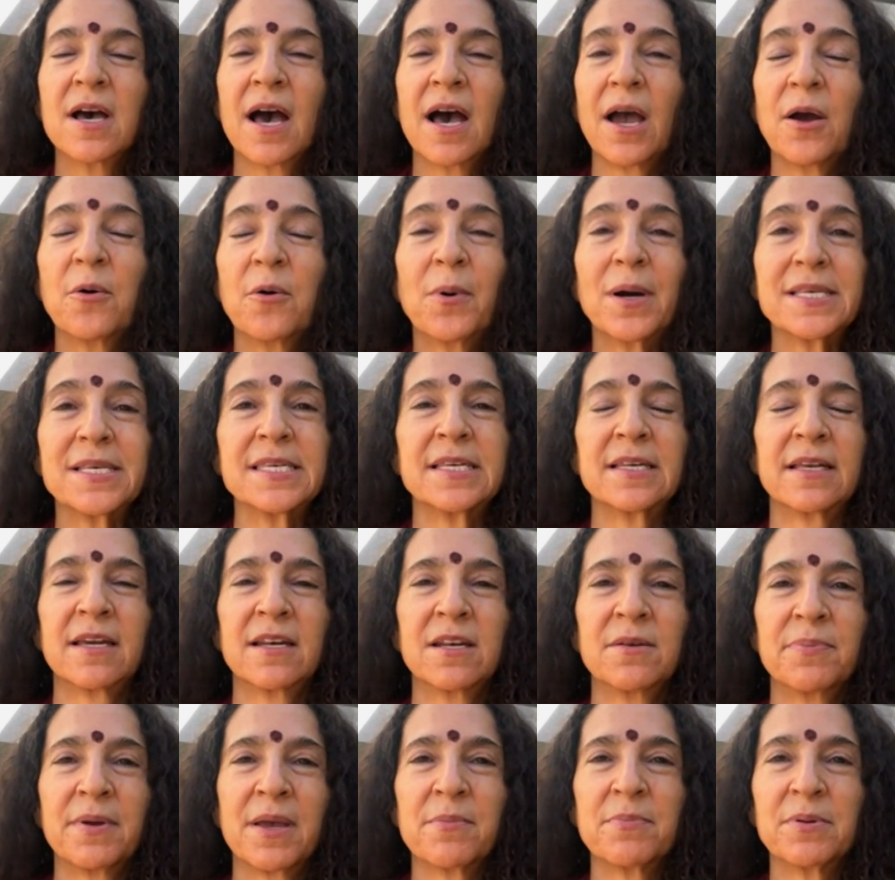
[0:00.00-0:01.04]
I wasn't going
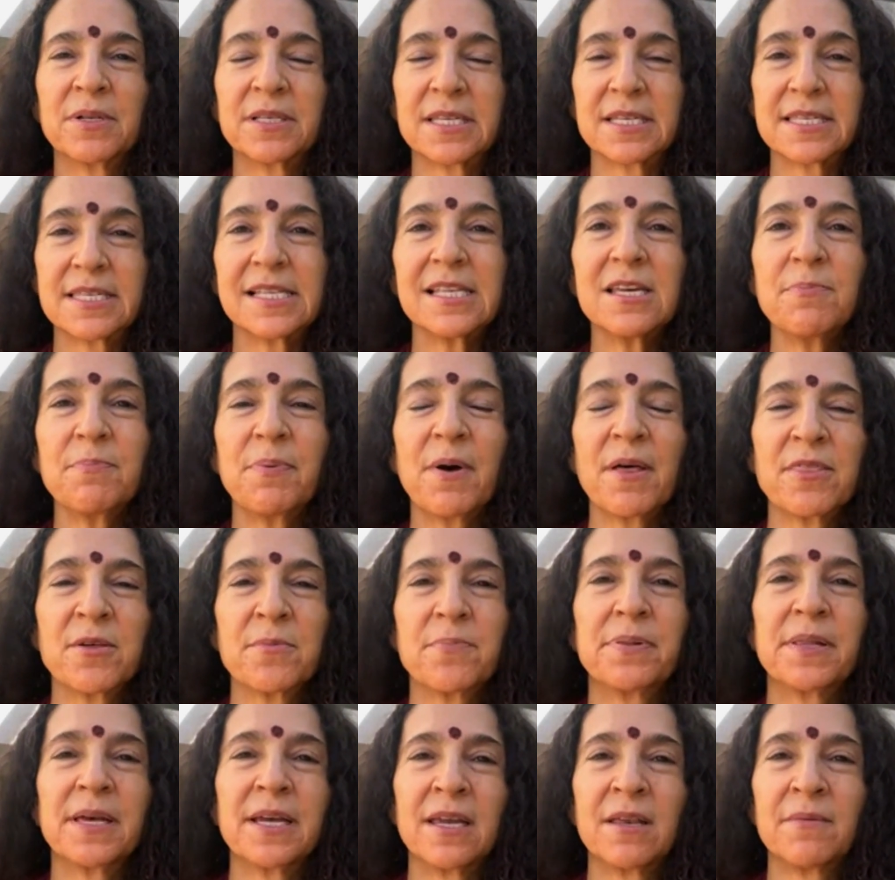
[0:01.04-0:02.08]
to be able to sleep on the
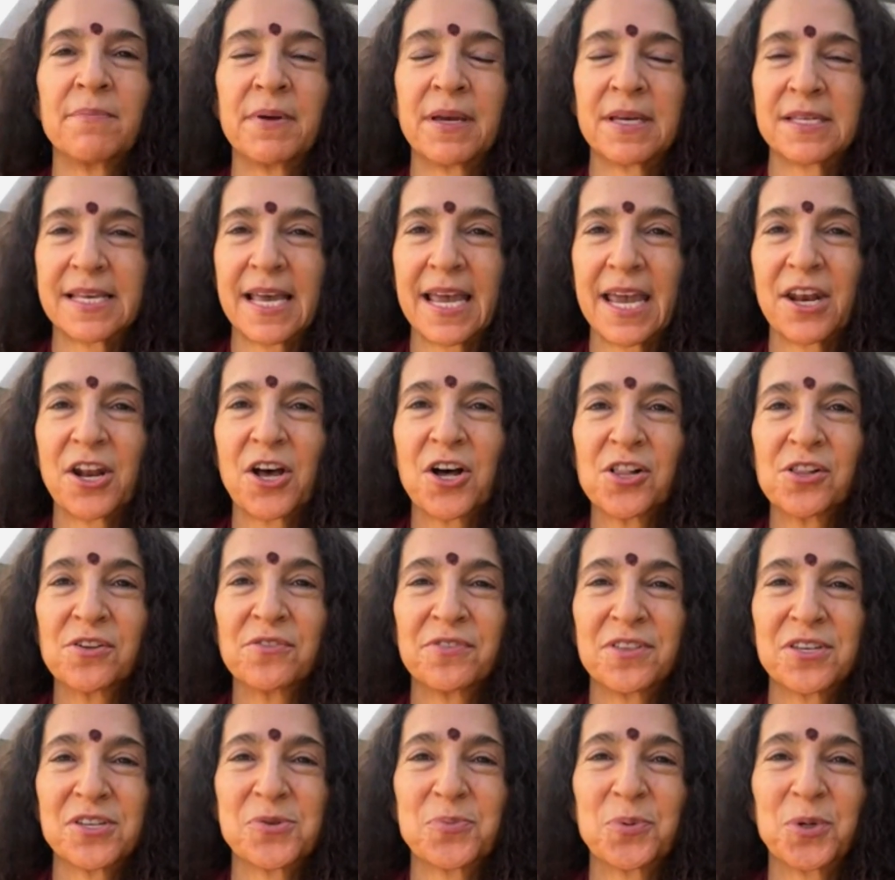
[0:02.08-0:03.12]
plane because I had all of
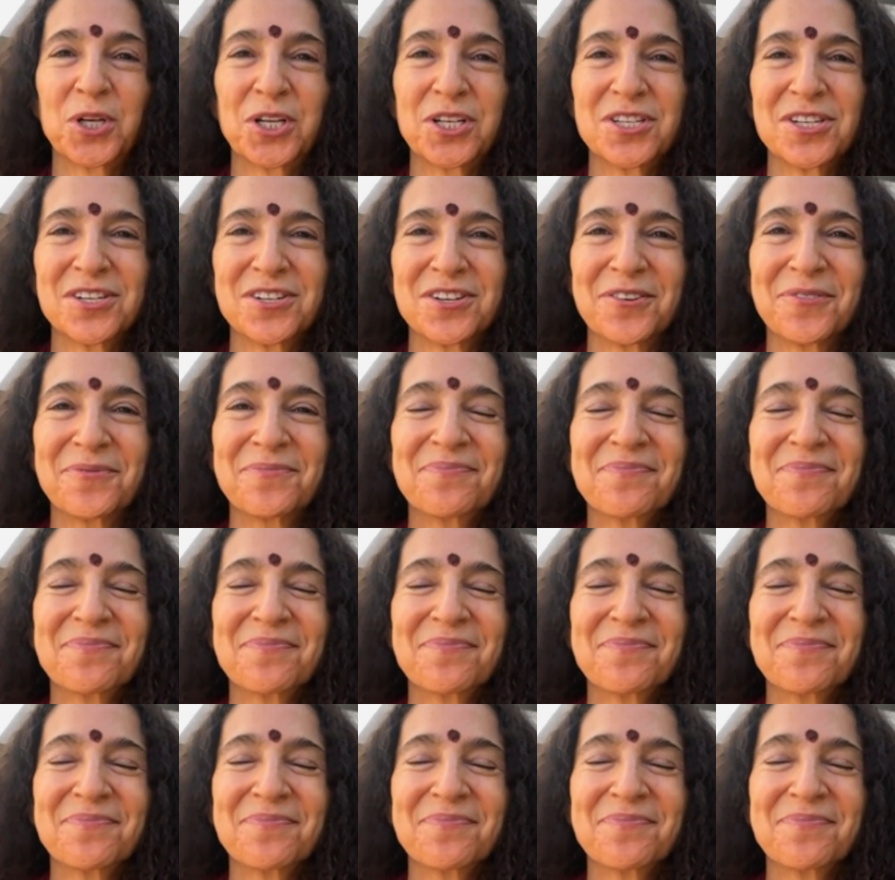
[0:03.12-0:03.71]
this work to do.